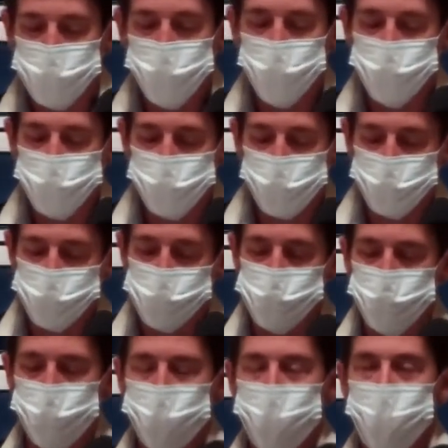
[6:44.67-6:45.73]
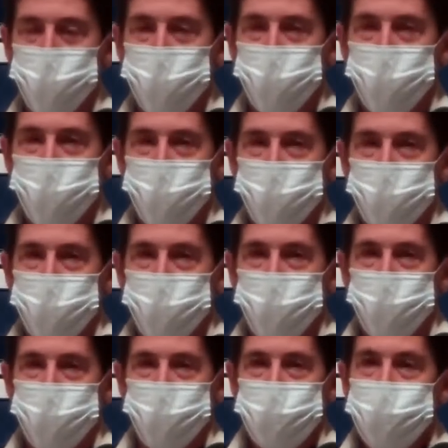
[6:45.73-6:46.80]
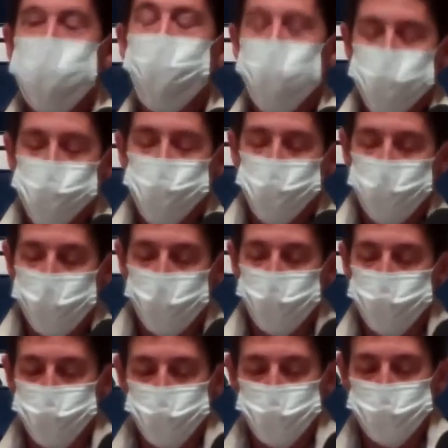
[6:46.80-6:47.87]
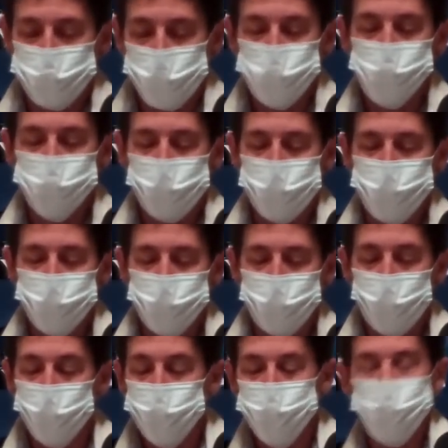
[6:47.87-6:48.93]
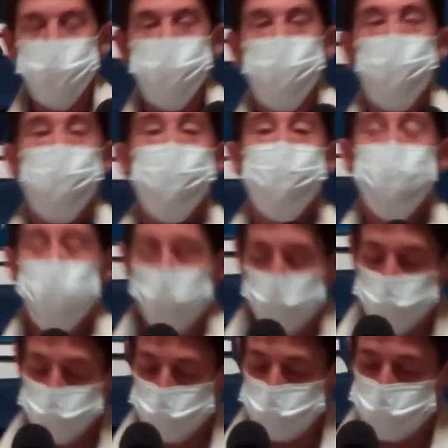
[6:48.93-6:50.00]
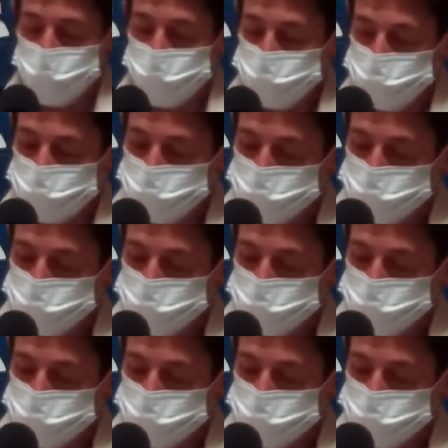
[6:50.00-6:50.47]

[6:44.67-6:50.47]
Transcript: to become adults. He likes the word elder better than elderly or even older adult.